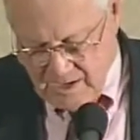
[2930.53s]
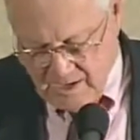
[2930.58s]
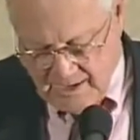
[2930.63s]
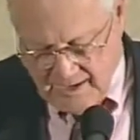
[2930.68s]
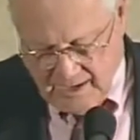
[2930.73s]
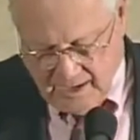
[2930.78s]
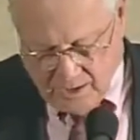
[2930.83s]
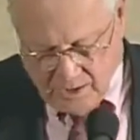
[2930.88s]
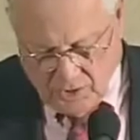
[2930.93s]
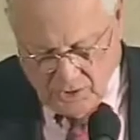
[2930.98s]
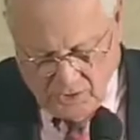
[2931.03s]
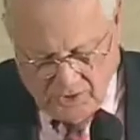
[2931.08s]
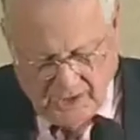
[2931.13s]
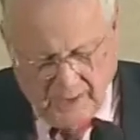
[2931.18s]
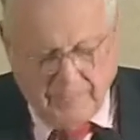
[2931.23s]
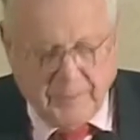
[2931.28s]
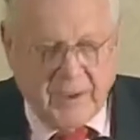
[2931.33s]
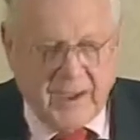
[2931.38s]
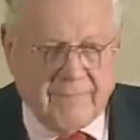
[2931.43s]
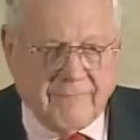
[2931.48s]
I had a girl
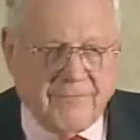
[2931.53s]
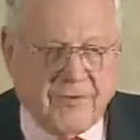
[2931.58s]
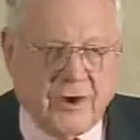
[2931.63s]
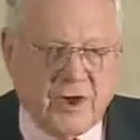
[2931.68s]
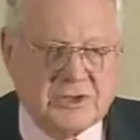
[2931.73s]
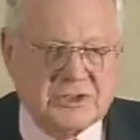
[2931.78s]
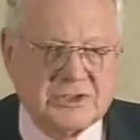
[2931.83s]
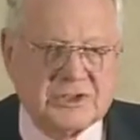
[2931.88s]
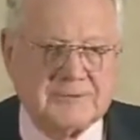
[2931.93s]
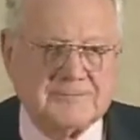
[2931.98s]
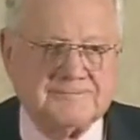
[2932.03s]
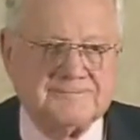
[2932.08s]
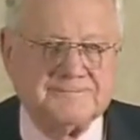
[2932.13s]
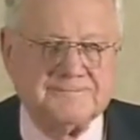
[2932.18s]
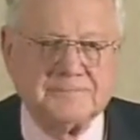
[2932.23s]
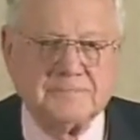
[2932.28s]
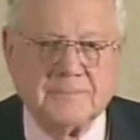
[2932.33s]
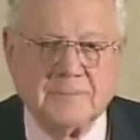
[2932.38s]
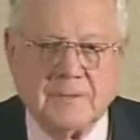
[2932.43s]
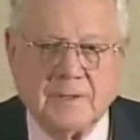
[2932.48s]
named Pam Fawcett.
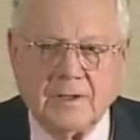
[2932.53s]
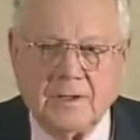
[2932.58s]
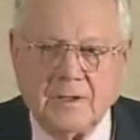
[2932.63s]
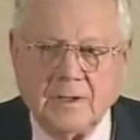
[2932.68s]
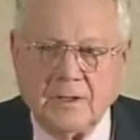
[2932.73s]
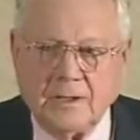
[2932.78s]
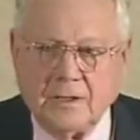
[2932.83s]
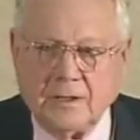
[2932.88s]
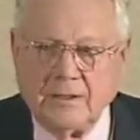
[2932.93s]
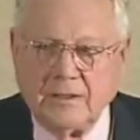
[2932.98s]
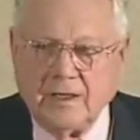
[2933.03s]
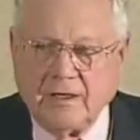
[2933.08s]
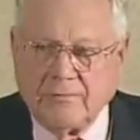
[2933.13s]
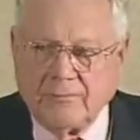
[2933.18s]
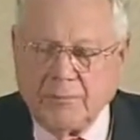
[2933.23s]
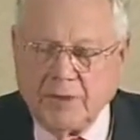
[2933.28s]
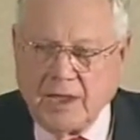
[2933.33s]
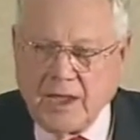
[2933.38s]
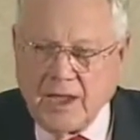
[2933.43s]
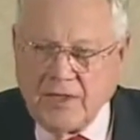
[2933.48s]
The
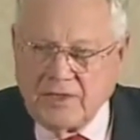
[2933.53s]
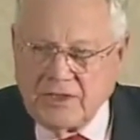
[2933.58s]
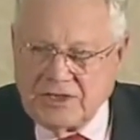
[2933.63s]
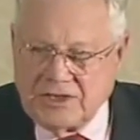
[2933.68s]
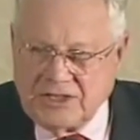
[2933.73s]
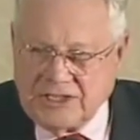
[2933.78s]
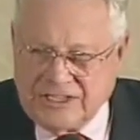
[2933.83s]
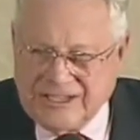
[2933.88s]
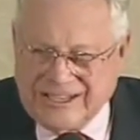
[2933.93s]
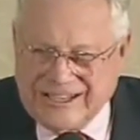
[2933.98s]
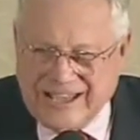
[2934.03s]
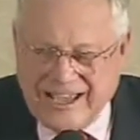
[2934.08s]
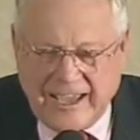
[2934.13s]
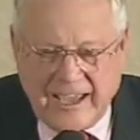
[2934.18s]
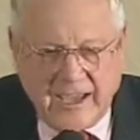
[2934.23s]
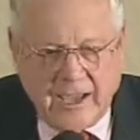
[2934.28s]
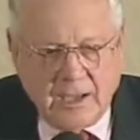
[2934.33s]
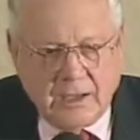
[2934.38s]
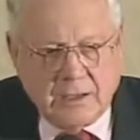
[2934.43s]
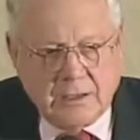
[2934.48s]
FBI and the
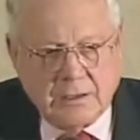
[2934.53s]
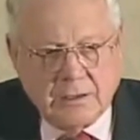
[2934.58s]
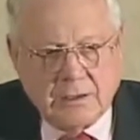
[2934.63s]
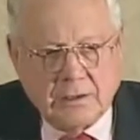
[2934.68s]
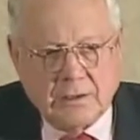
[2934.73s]
DEA